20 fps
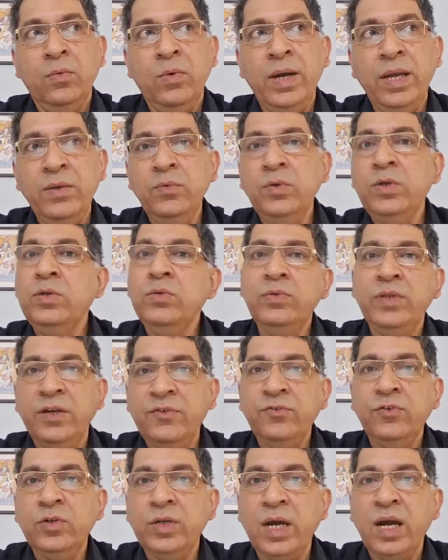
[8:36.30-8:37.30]
why would you
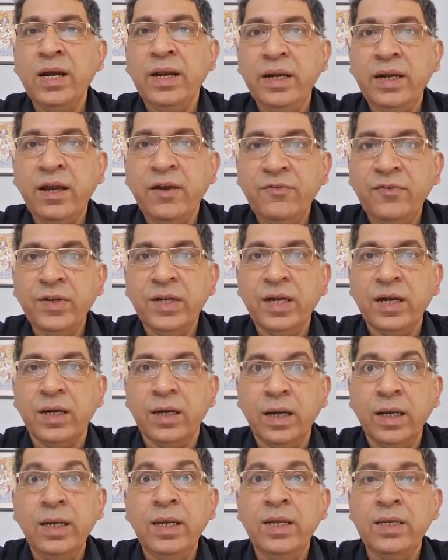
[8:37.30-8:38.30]
therefore target
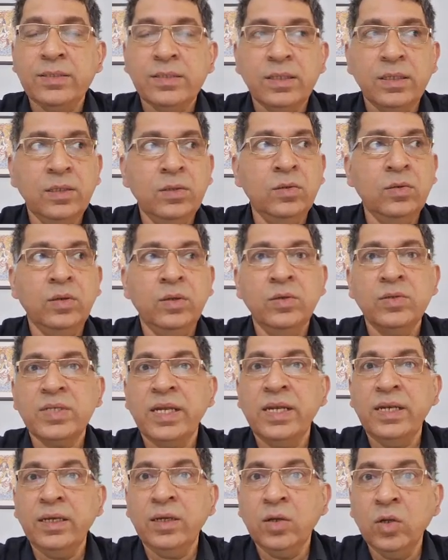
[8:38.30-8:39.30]
Africa unless you're
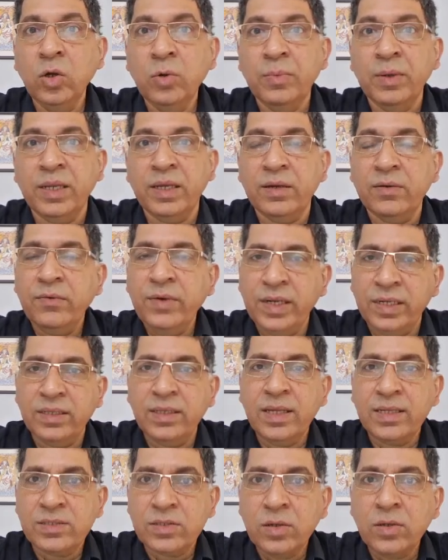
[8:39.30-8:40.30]
selling globally? Well,
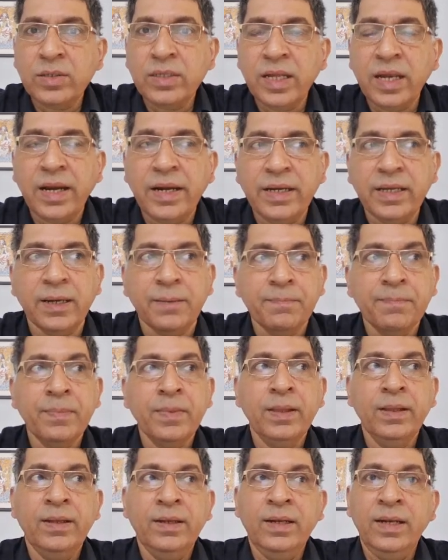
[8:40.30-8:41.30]
that's not the idea.
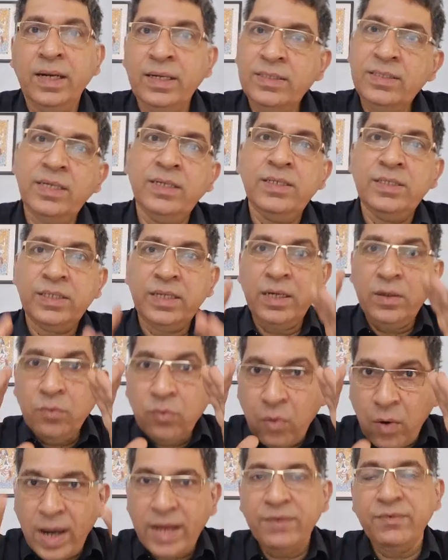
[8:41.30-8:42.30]
Let us
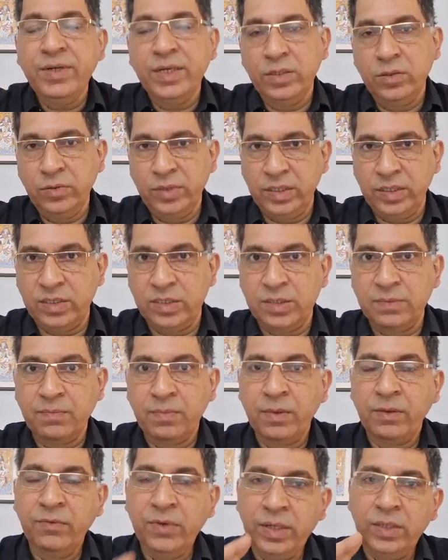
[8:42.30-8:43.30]
understand why we are doing
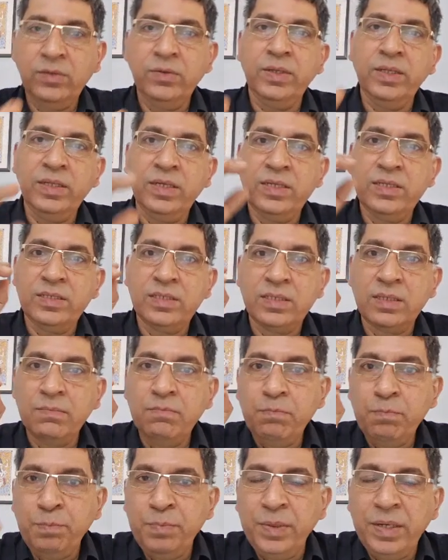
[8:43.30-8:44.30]
this. We are doing this
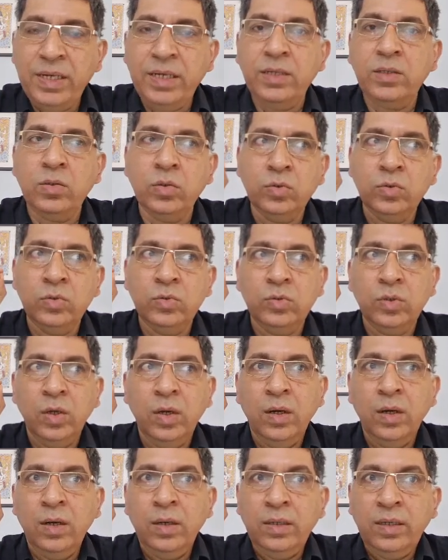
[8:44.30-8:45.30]
simply to
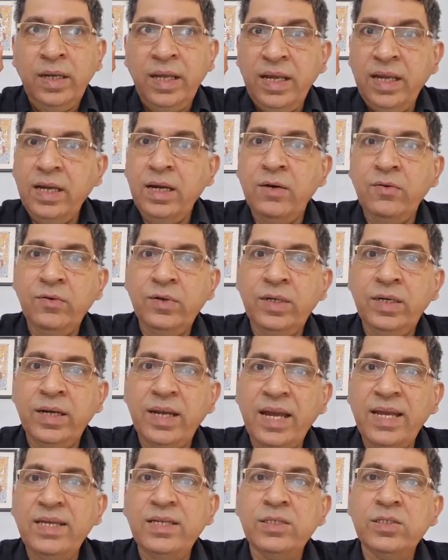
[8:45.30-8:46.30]
take our
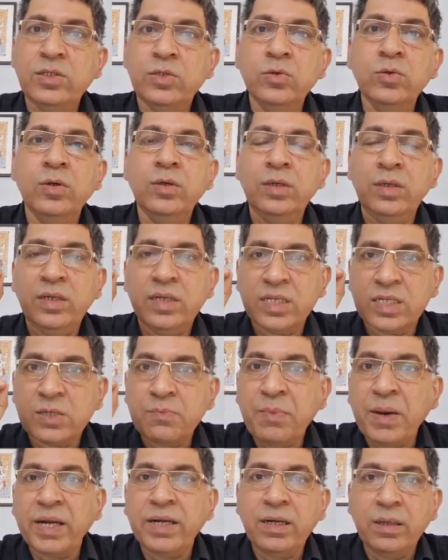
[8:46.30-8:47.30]
likes to a
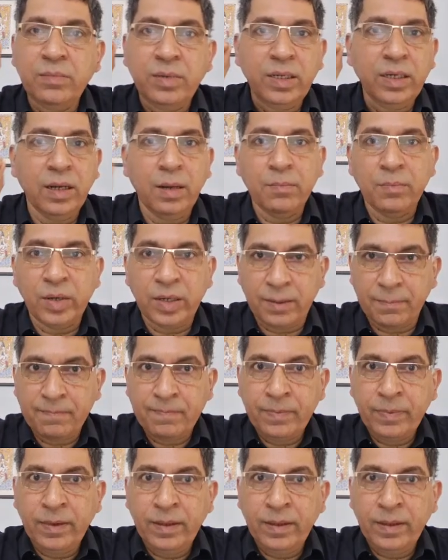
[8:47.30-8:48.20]
respectable number.